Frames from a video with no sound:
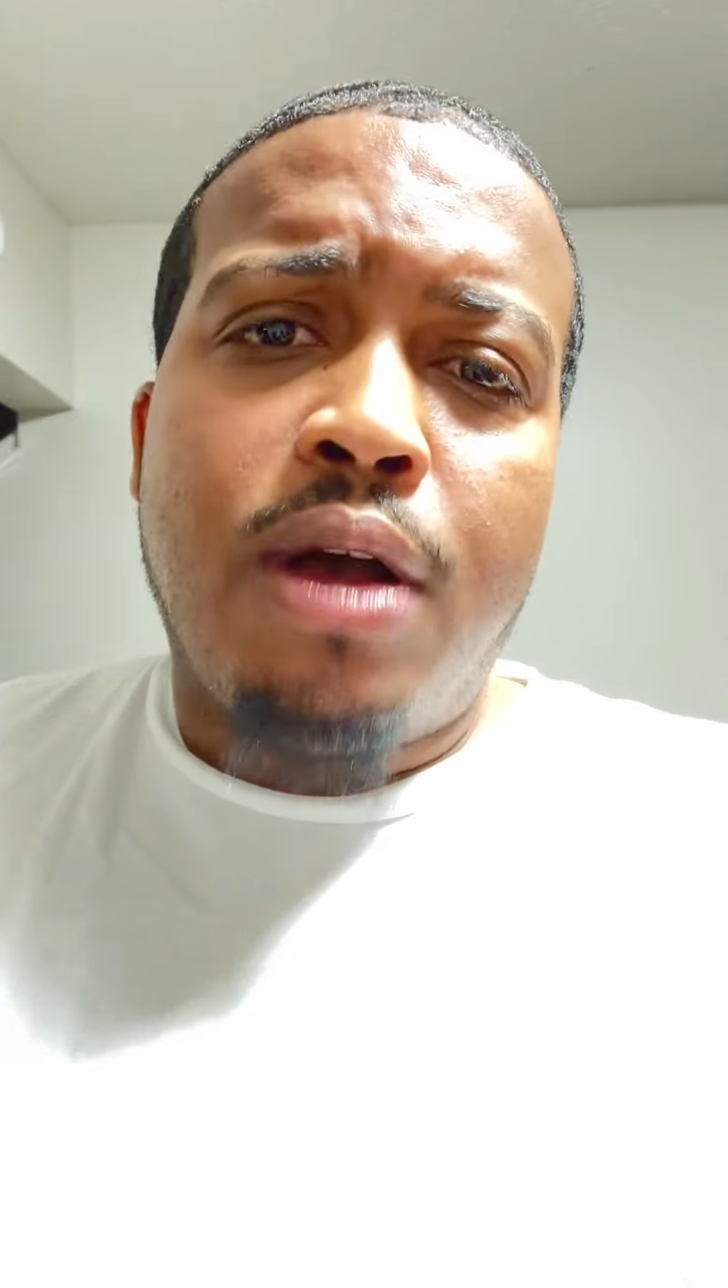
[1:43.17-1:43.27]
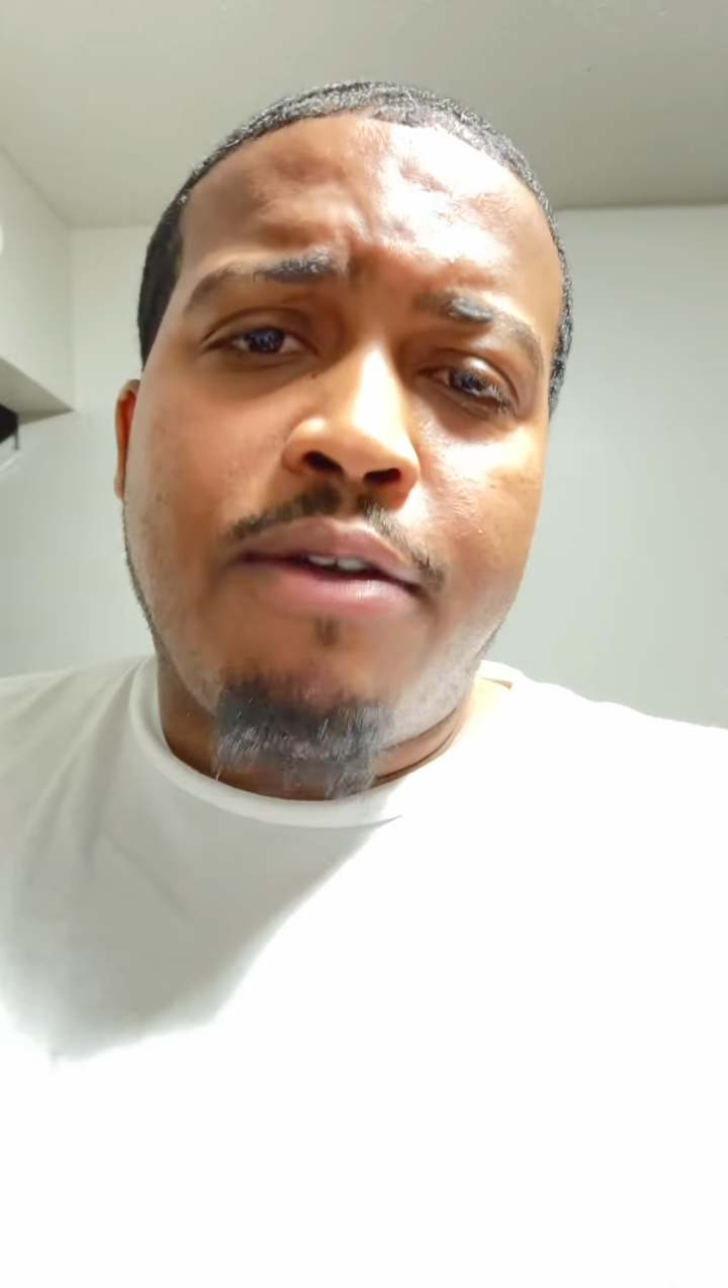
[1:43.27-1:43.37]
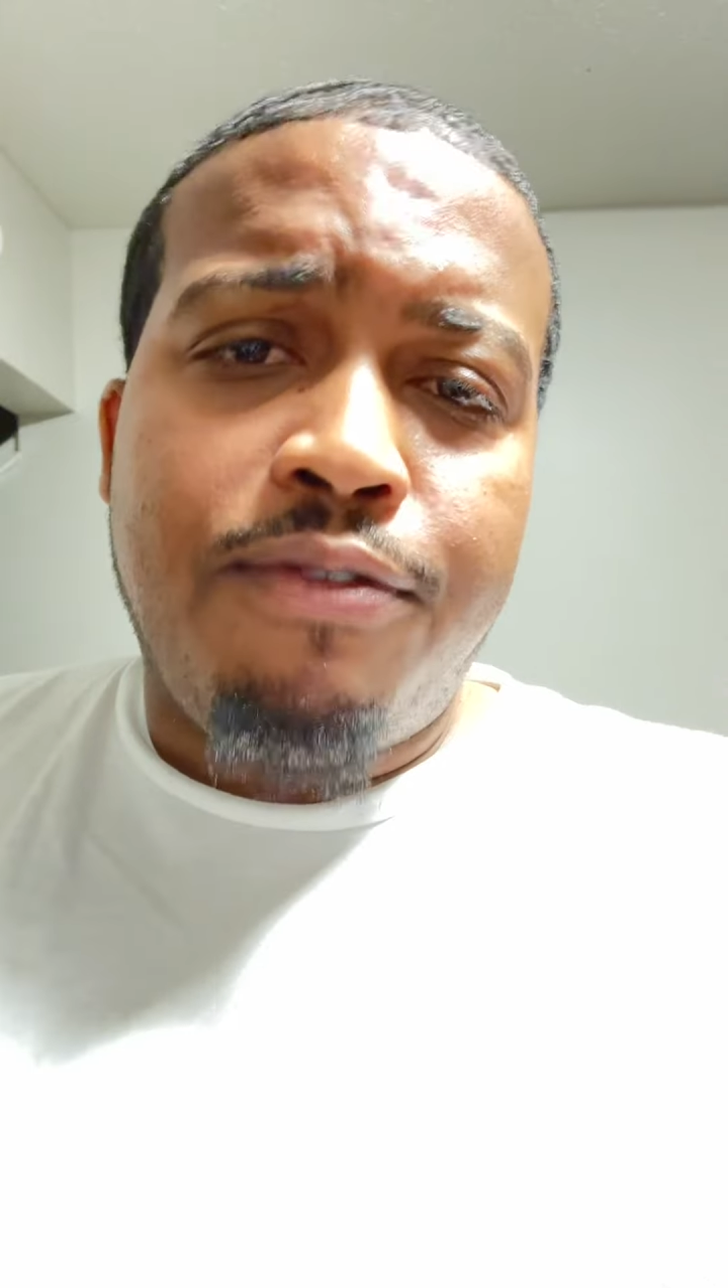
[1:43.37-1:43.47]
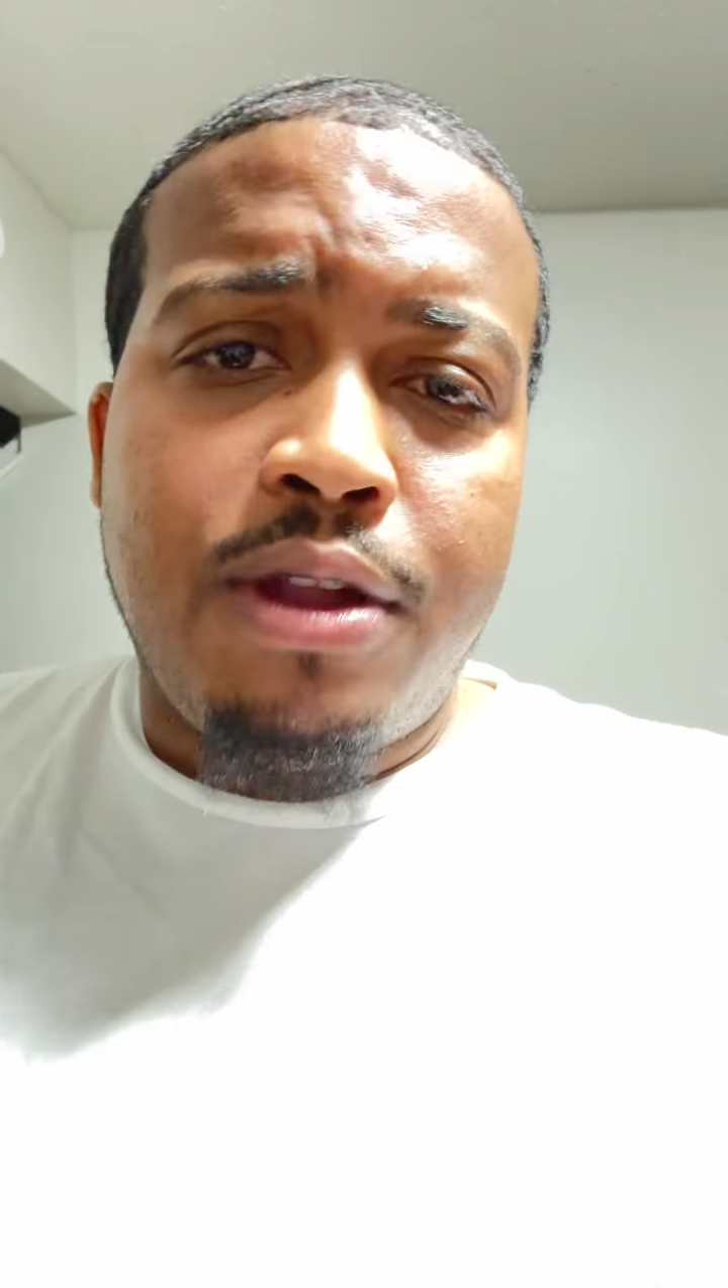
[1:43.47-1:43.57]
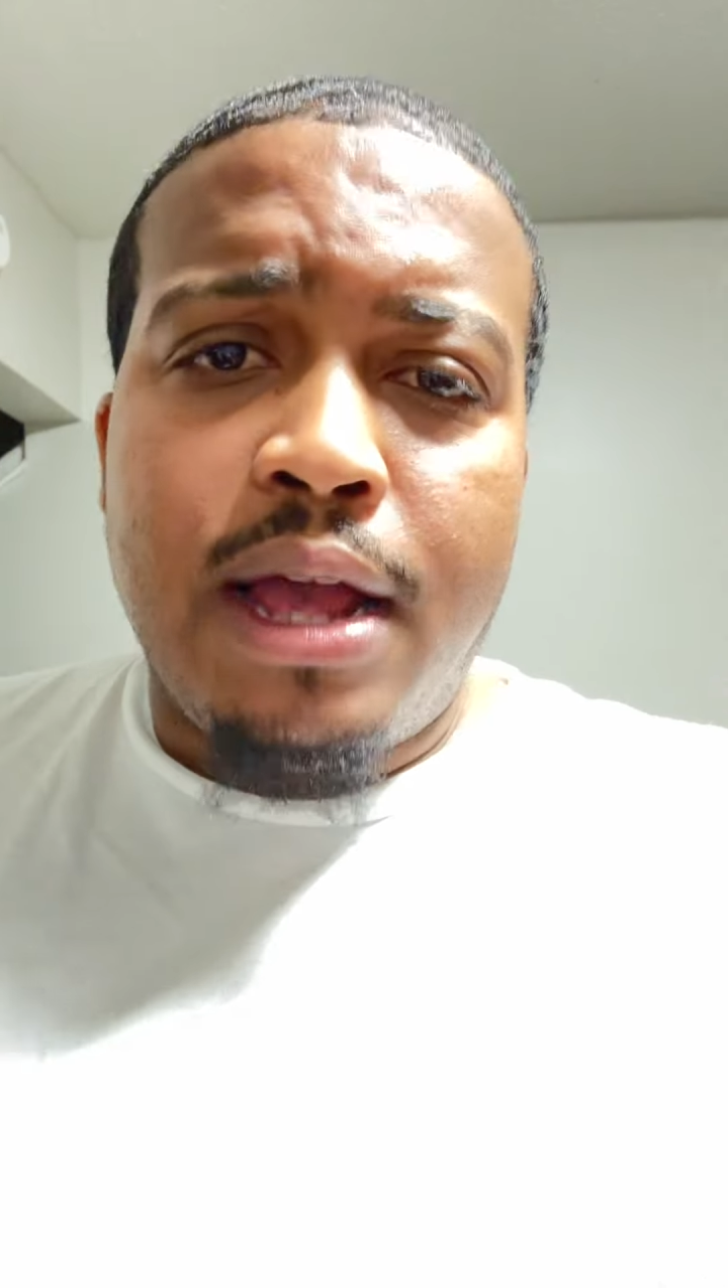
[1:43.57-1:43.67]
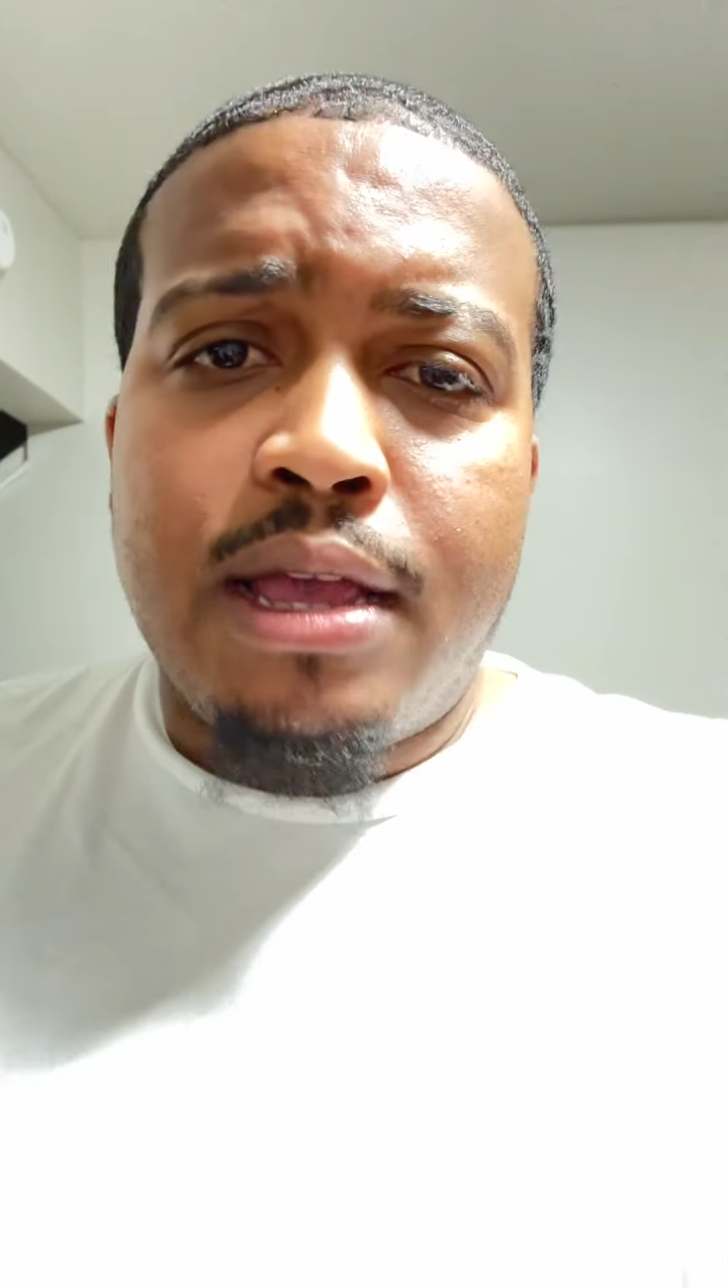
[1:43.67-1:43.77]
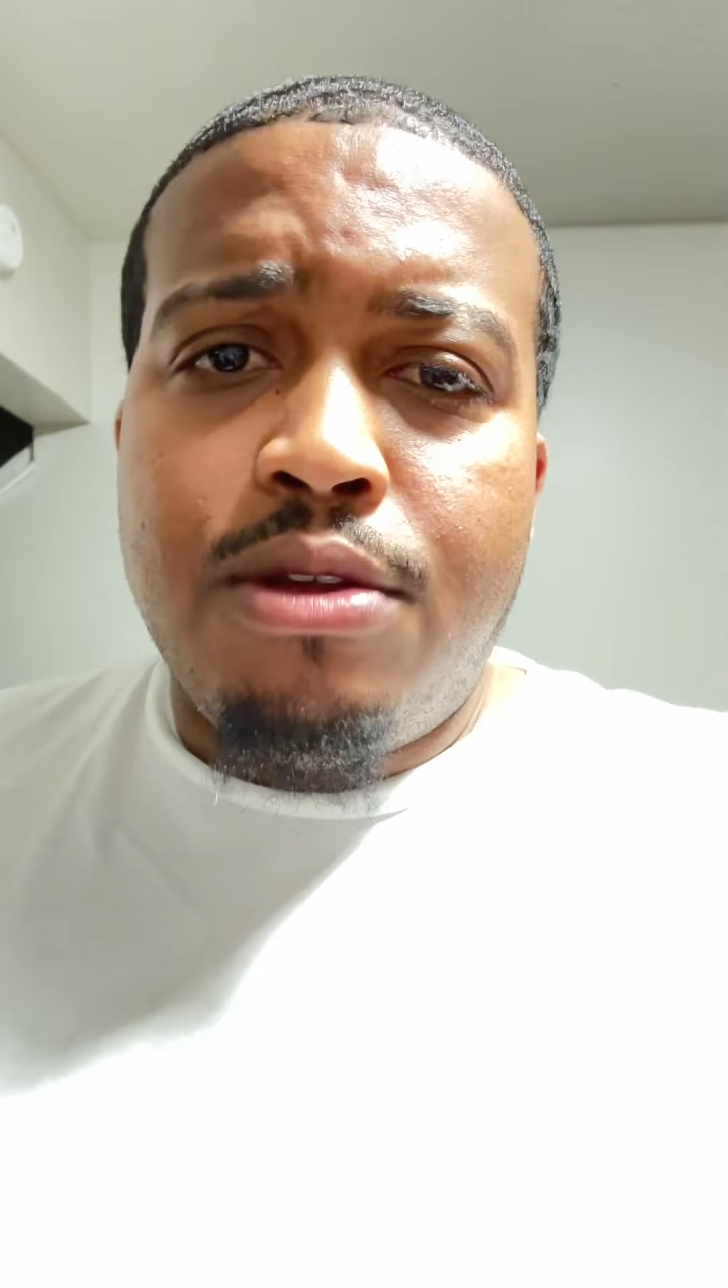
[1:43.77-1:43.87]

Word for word: I feel like